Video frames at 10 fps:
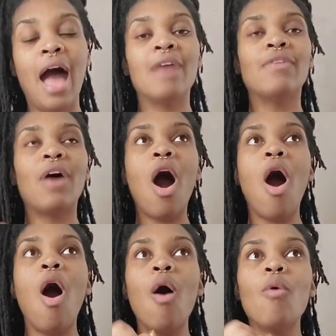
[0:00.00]
I've
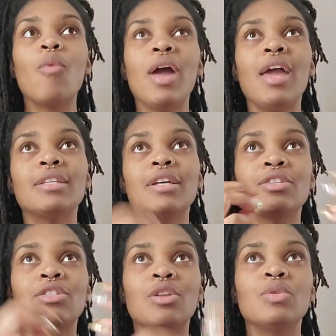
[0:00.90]
always
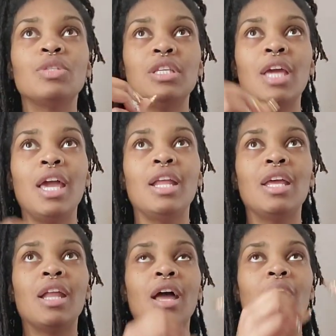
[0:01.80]

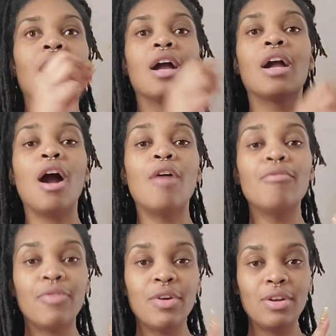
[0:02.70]
associated
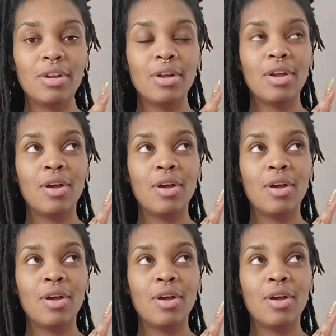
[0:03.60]
comfort